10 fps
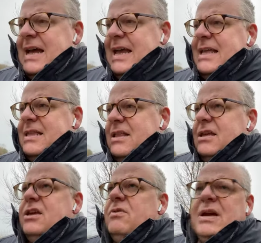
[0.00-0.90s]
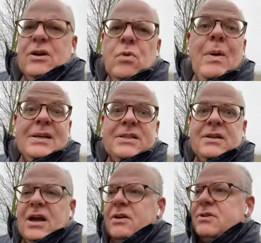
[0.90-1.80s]
in the UK or western
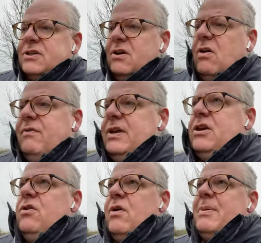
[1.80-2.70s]
coasts of Europe.